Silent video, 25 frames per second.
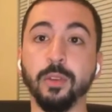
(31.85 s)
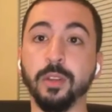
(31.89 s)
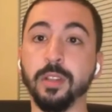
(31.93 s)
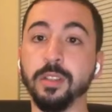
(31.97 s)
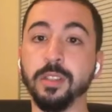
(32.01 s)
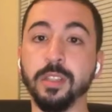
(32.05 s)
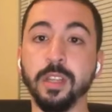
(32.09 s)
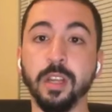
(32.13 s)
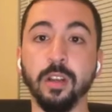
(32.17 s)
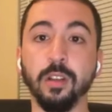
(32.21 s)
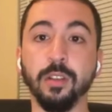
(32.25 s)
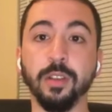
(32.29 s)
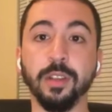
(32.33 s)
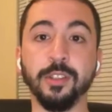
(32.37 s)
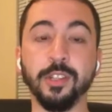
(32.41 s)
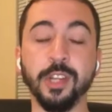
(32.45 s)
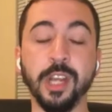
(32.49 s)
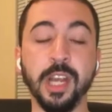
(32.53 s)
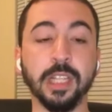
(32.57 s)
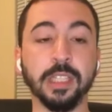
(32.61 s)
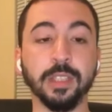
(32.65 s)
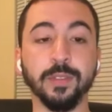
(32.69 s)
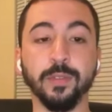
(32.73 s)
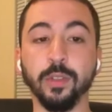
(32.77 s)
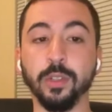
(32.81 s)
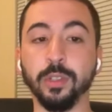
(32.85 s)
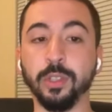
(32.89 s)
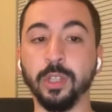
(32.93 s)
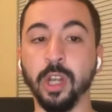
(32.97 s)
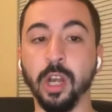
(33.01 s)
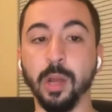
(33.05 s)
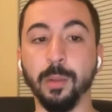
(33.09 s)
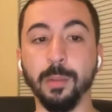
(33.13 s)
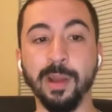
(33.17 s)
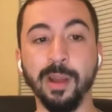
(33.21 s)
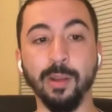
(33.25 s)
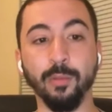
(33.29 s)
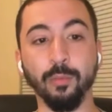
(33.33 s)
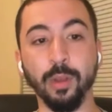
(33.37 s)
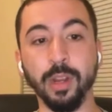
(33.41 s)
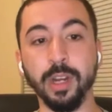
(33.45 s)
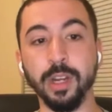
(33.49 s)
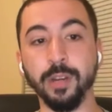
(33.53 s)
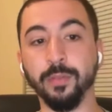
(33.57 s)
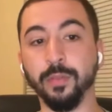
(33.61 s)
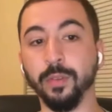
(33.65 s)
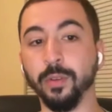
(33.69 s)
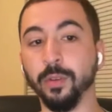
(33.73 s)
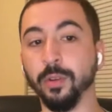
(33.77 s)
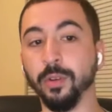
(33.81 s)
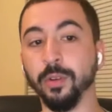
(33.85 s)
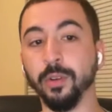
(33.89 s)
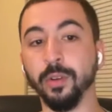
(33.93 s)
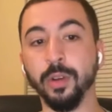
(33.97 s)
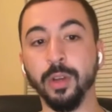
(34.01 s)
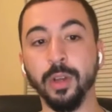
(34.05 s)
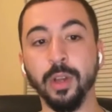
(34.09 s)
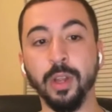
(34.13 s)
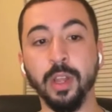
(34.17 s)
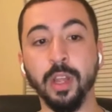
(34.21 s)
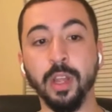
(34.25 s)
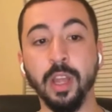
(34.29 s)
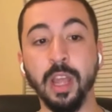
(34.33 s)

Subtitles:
You can tell that Jacksonville had come out ready for